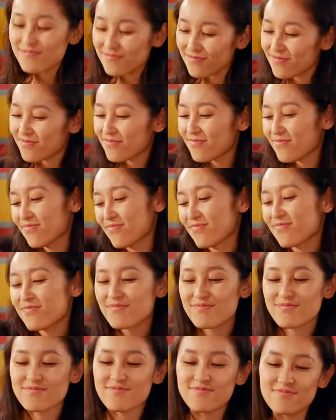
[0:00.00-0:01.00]

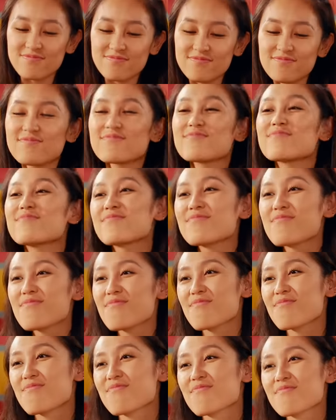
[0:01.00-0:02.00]

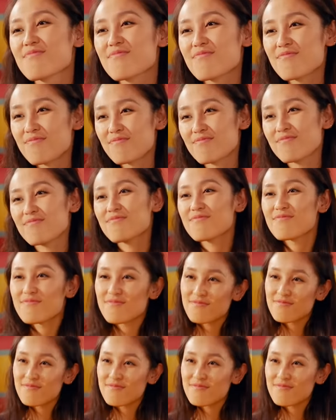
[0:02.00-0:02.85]
[no speech]